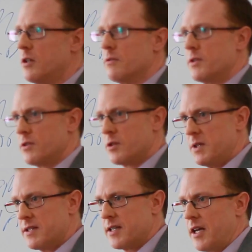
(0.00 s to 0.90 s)
Michael
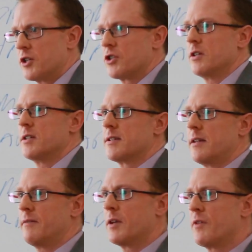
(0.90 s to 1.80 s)
LaBelle,
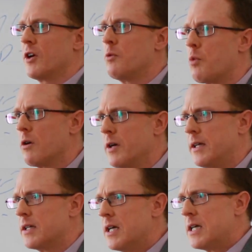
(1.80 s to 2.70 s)
on the
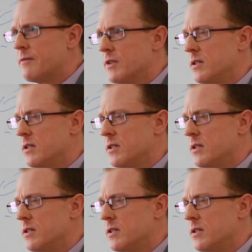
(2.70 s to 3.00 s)
implications